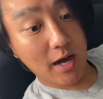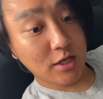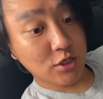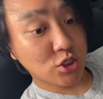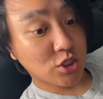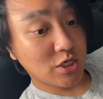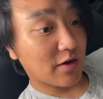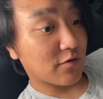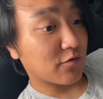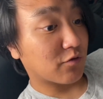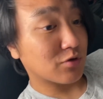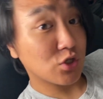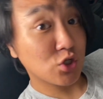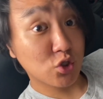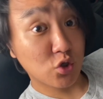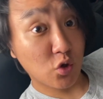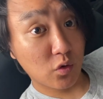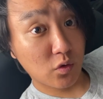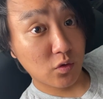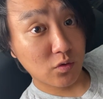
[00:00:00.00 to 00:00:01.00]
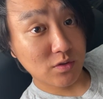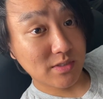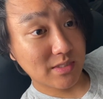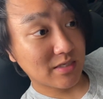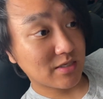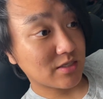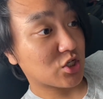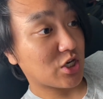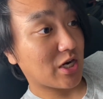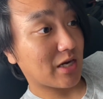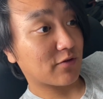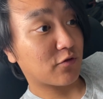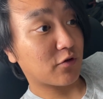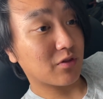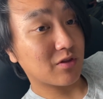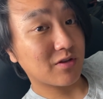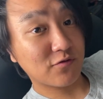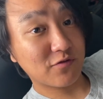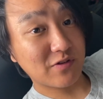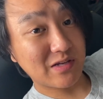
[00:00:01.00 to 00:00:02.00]
Check for stools and check for
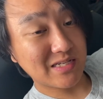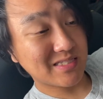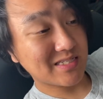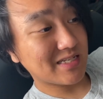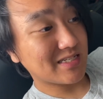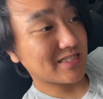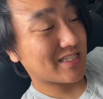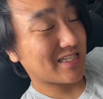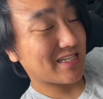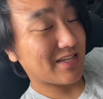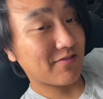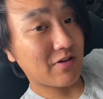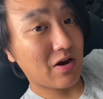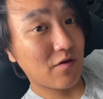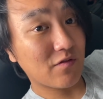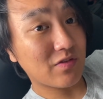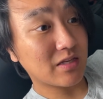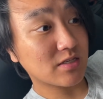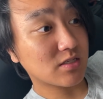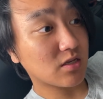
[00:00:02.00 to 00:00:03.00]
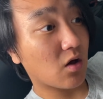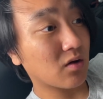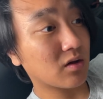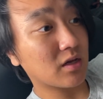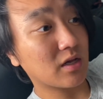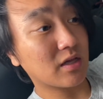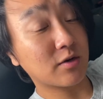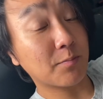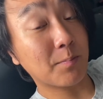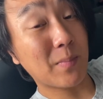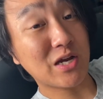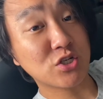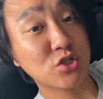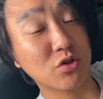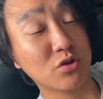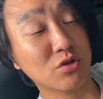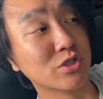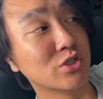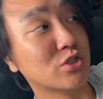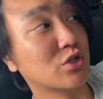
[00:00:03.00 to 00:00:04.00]
the feces, see if everything's all good, and make sure
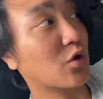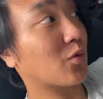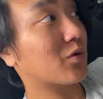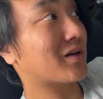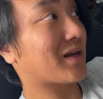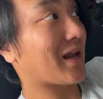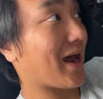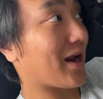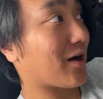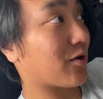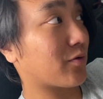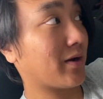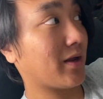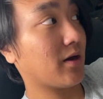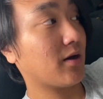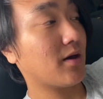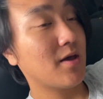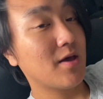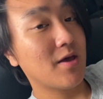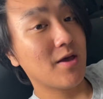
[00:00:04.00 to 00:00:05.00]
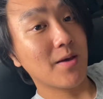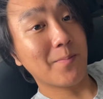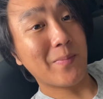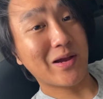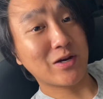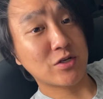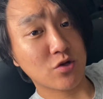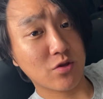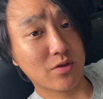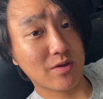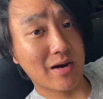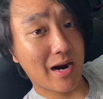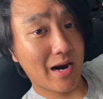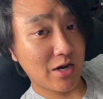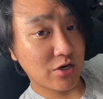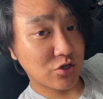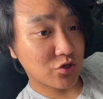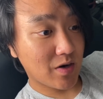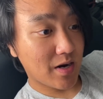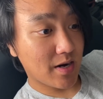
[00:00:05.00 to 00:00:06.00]
there's no diarrhea. Make sure they're
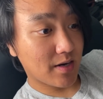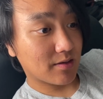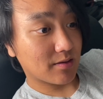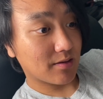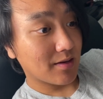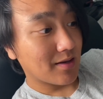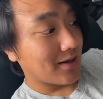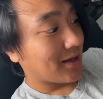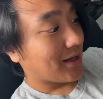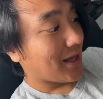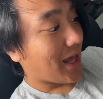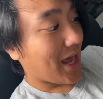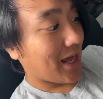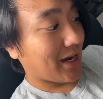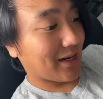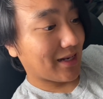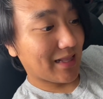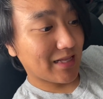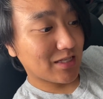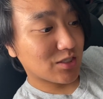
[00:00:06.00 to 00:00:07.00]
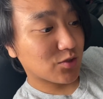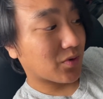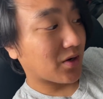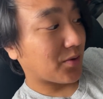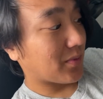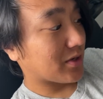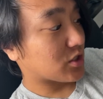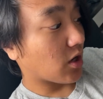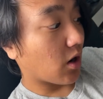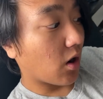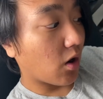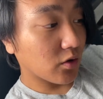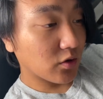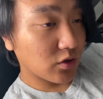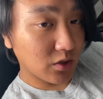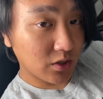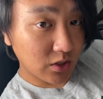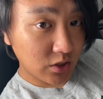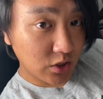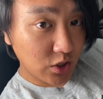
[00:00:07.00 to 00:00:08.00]
hydrated, and then that's pretty much all
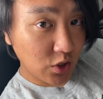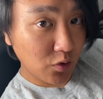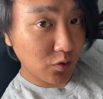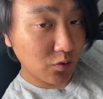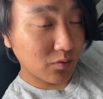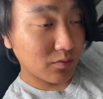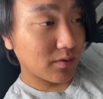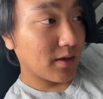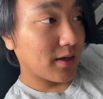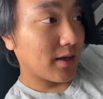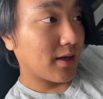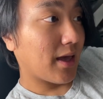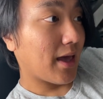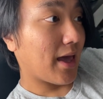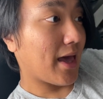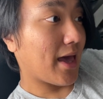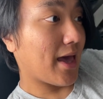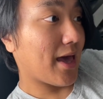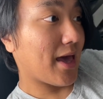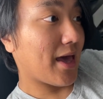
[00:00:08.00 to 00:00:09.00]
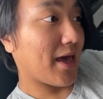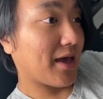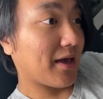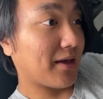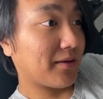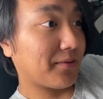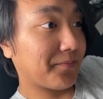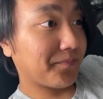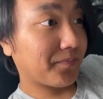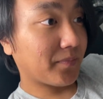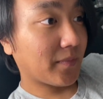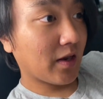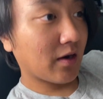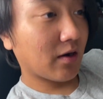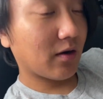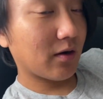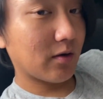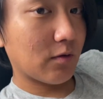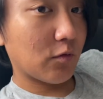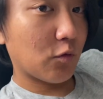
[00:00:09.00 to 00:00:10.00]
you can do. And you
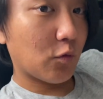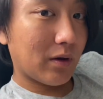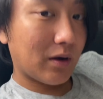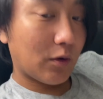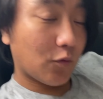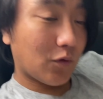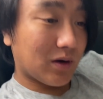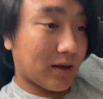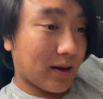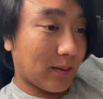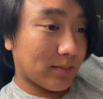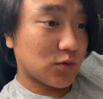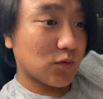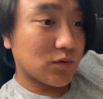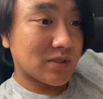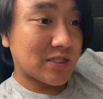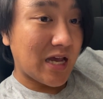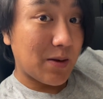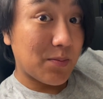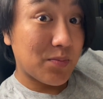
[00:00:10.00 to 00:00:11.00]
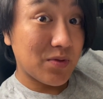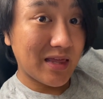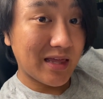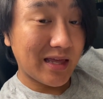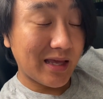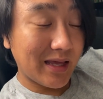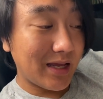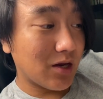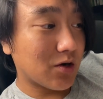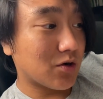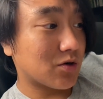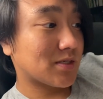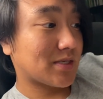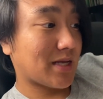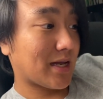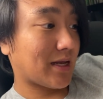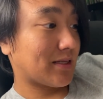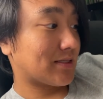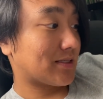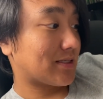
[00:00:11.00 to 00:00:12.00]
know, when it comes to taping the ears,
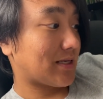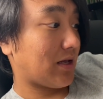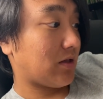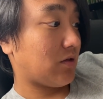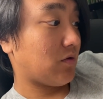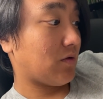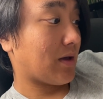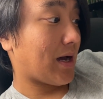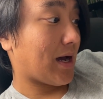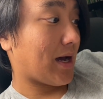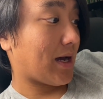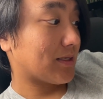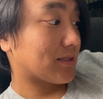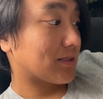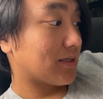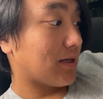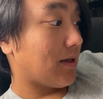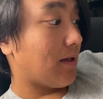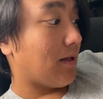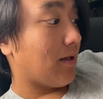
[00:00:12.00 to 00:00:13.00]
I can say you guys,